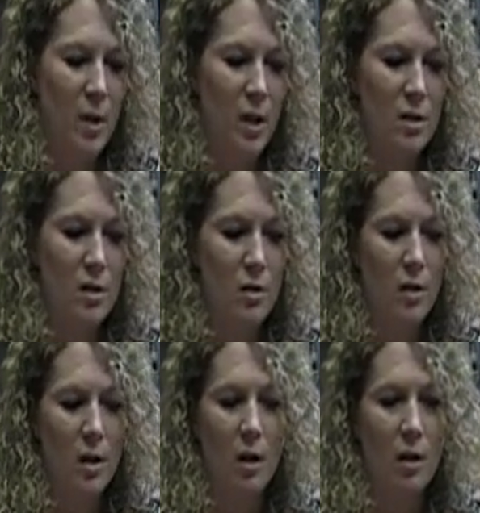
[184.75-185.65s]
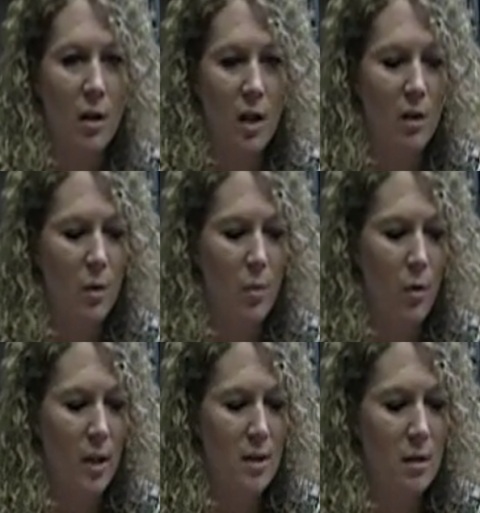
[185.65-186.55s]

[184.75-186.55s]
pick 2 that aren't going to give you points.